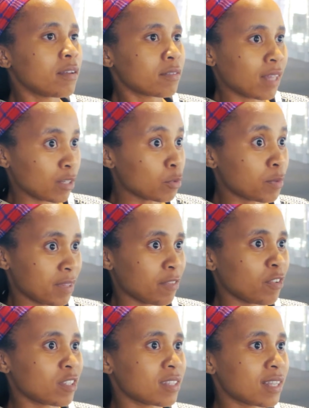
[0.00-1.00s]
that would be
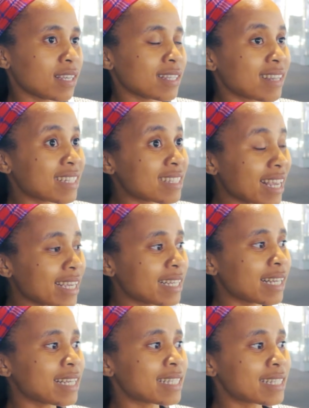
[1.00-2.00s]
the first thing. Then
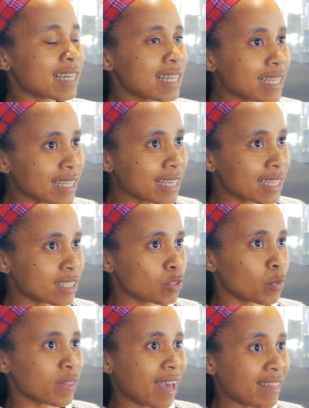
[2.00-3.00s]
secondly, it's linking
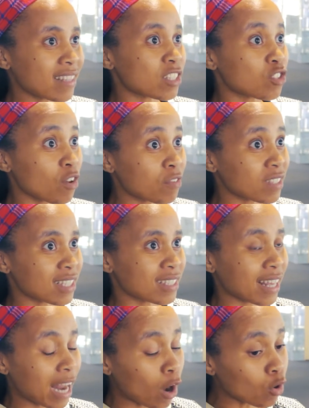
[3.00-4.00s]
it with other
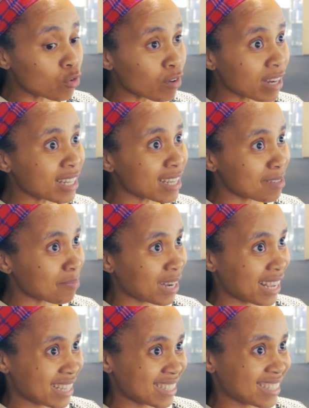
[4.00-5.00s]
services that are already in
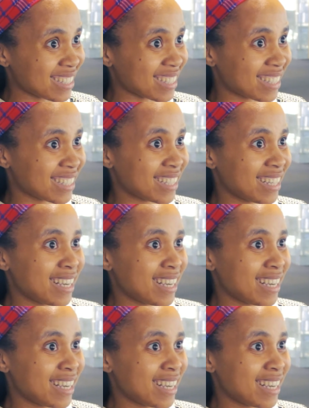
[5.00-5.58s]
place,